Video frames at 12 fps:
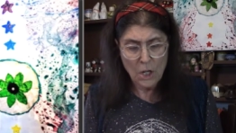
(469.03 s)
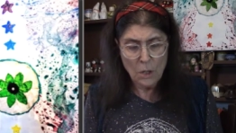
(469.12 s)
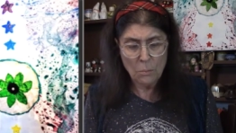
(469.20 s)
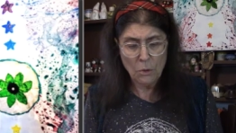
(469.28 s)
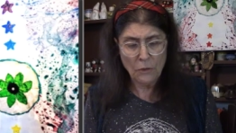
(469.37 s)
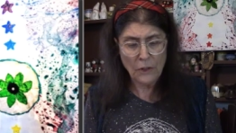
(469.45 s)

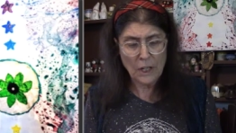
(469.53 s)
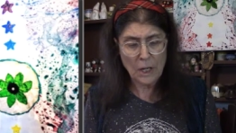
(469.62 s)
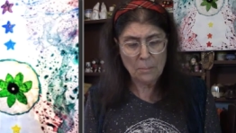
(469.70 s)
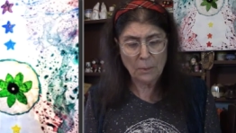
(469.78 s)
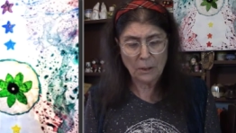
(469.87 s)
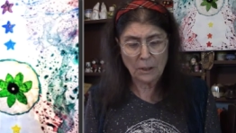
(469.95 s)
Moving
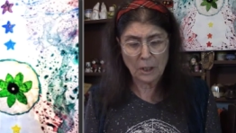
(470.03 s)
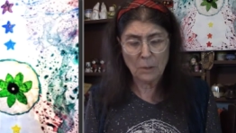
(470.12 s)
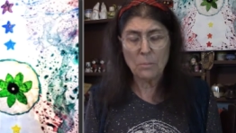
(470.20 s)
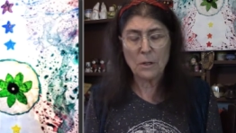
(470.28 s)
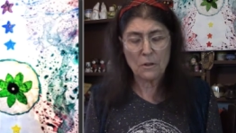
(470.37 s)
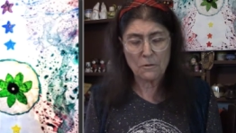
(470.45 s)
up a
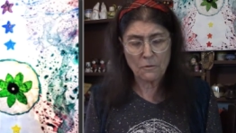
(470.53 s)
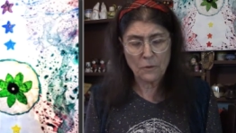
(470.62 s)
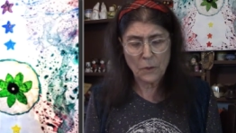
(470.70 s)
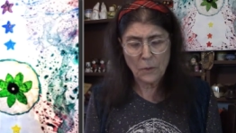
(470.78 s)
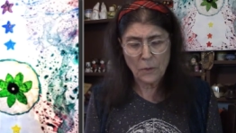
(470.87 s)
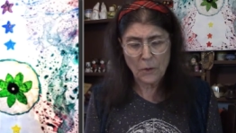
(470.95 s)
little bit
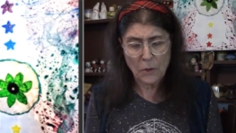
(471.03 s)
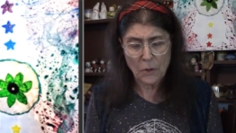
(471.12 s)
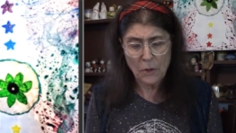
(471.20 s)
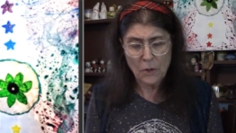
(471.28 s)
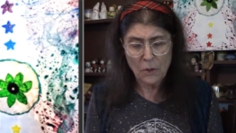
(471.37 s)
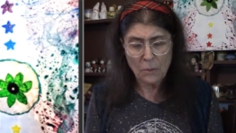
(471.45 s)
further,